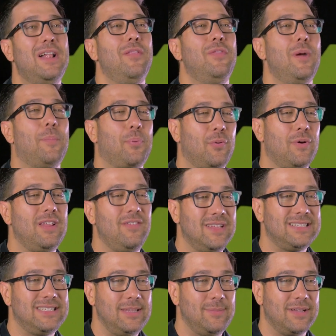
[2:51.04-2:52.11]
the
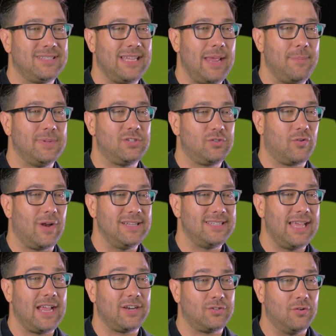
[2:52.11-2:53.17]
previous email type is
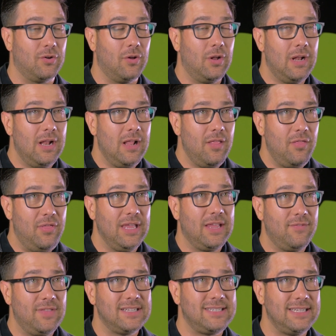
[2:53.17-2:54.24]
transactional. Think
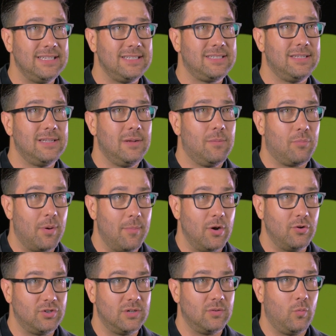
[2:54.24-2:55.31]
of this as
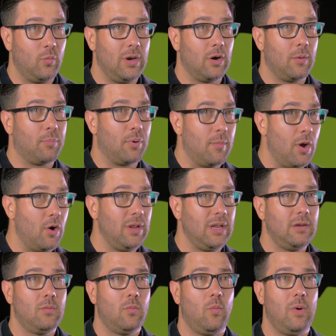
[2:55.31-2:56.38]
promotion. We are
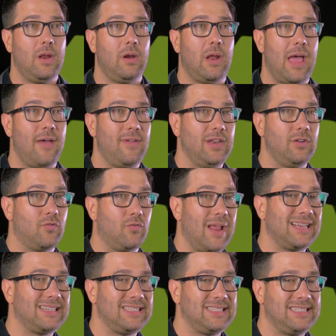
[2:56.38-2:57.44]
promoting, we have a
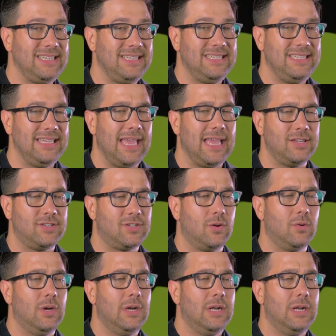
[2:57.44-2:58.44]
direct CTA. So